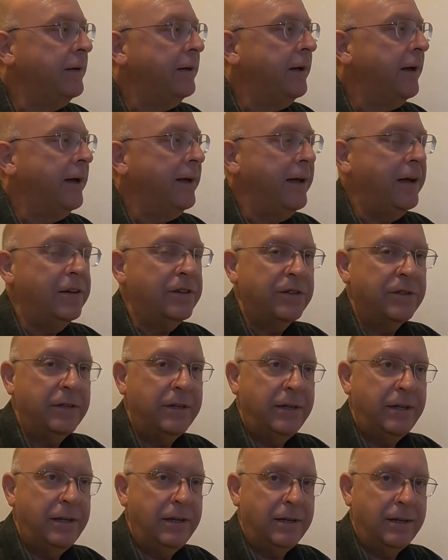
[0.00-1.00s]
I
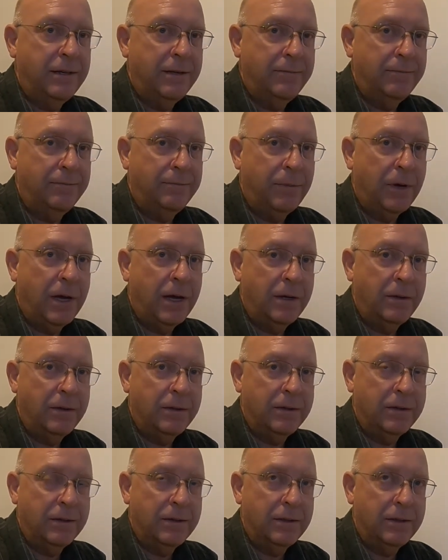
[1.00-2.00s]
actually bought
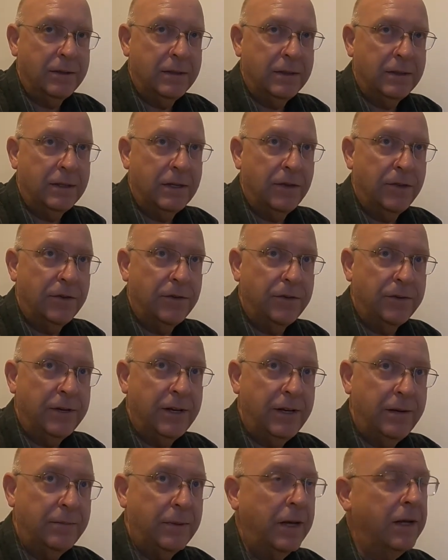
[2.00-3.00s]
a
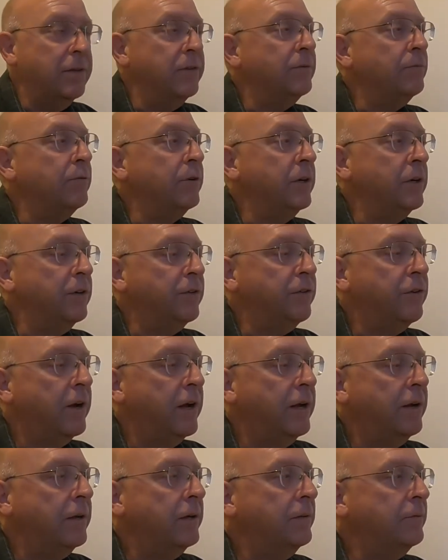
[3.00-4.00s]
13-pound spring to
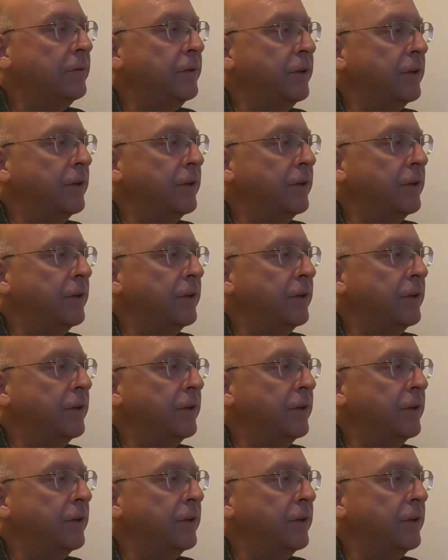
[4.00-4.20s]
try with